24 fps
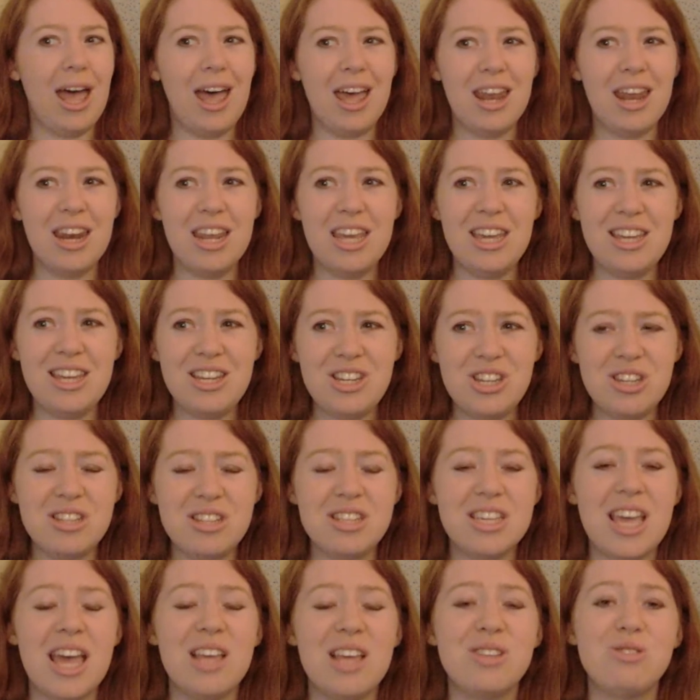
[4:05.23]
and it
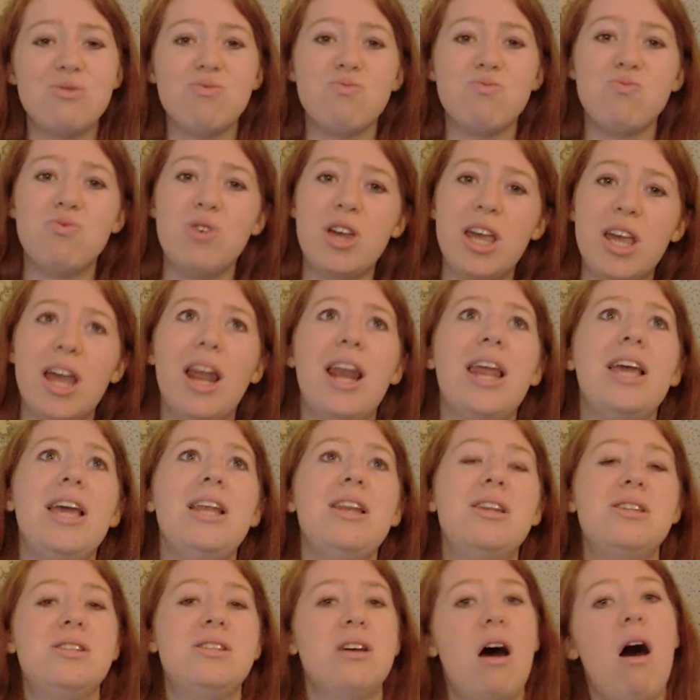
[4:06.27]
just gets really
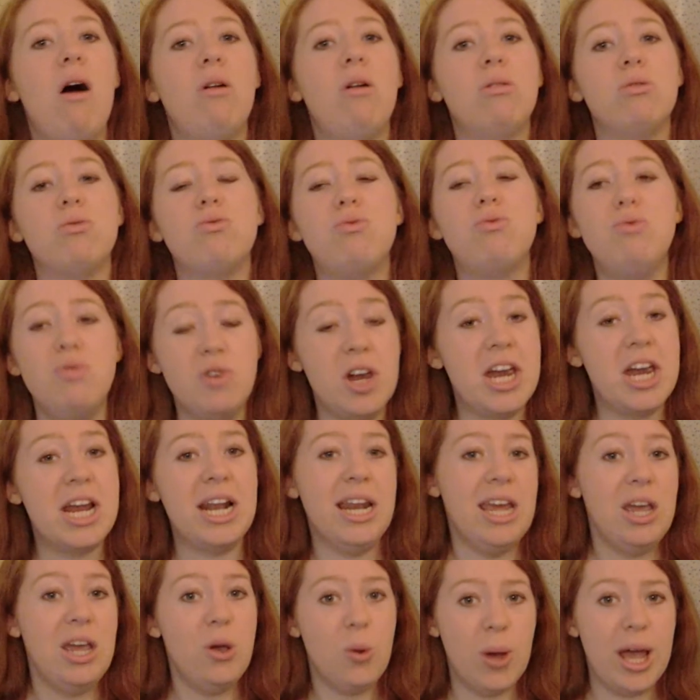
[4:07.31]
dull
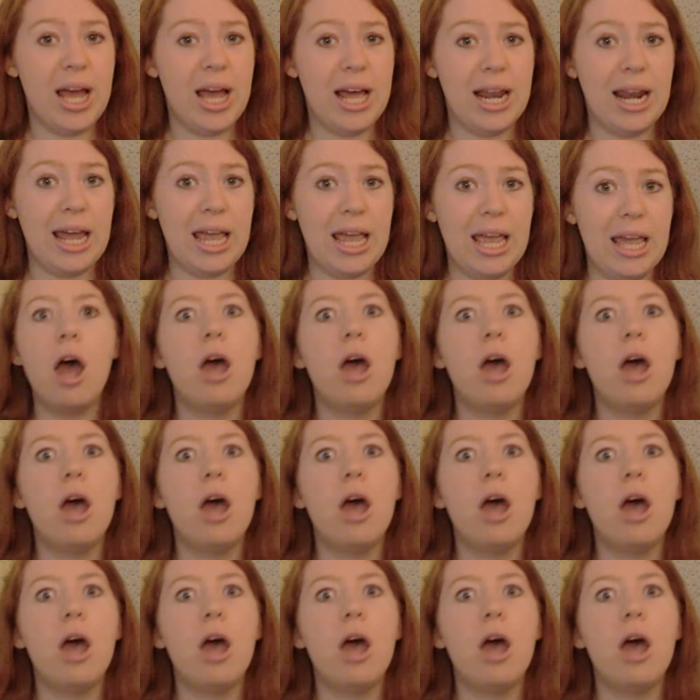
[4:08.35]
really quickly.